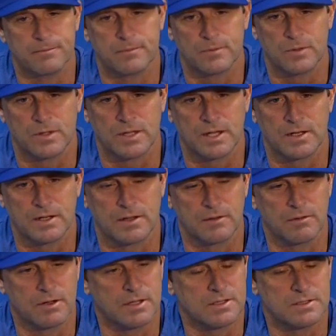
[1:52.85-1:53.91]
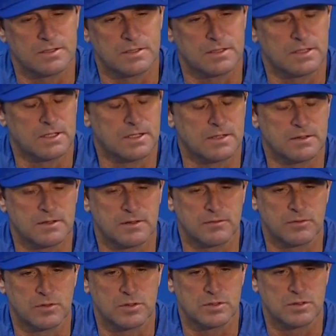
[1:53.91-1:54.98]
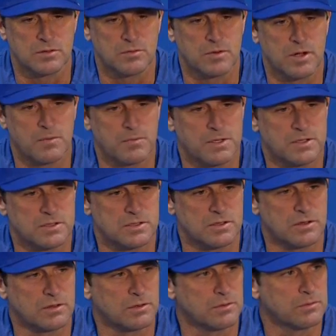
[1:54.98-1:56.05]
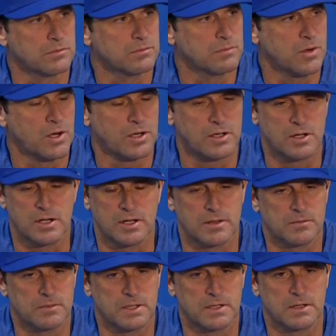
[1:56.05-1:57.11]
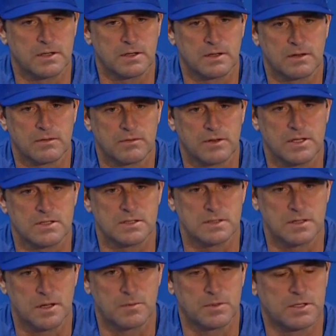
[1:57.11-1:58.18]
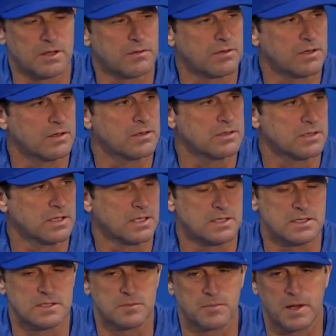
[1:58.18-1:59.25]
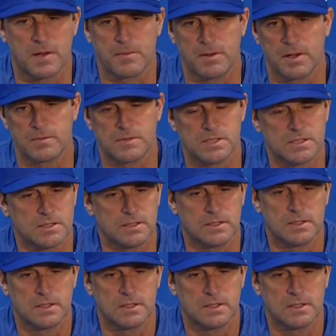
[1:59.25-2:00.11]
without any runs, and unfortunately the wild pitch is the only mark on it, but faces a couple tough hitters and gets his pop-ups, and